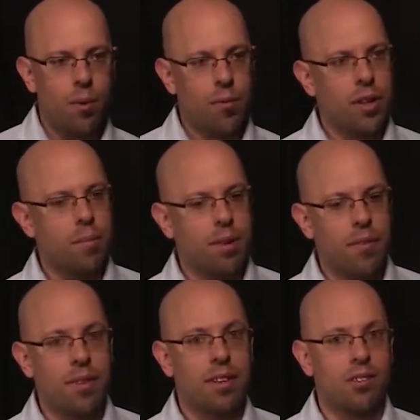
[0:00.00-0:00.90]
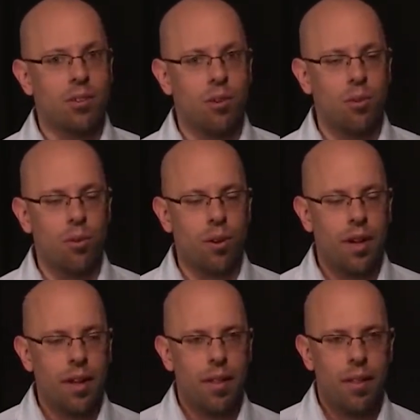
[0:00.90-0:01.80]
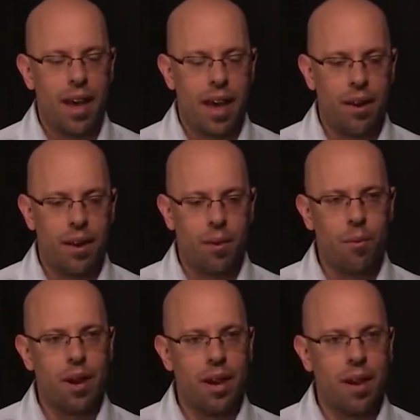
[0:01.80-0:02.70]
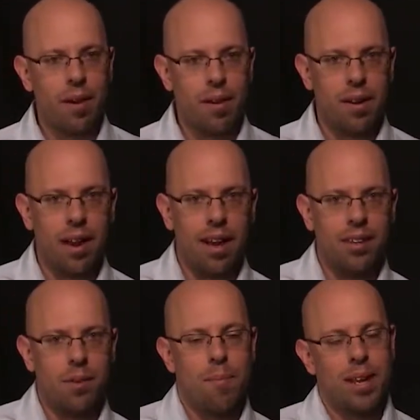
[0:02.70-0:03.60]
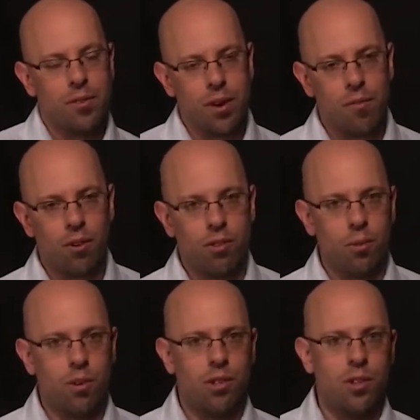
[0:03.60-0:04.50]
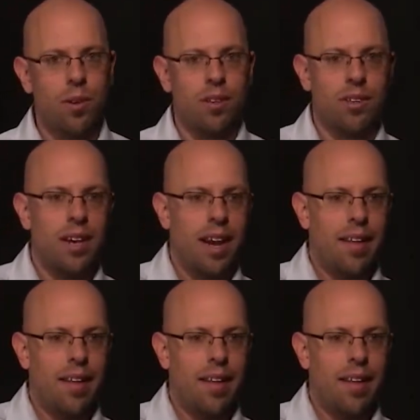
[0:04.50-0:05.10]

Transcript: We really believe at this school that we're here as a mentoring role to our students.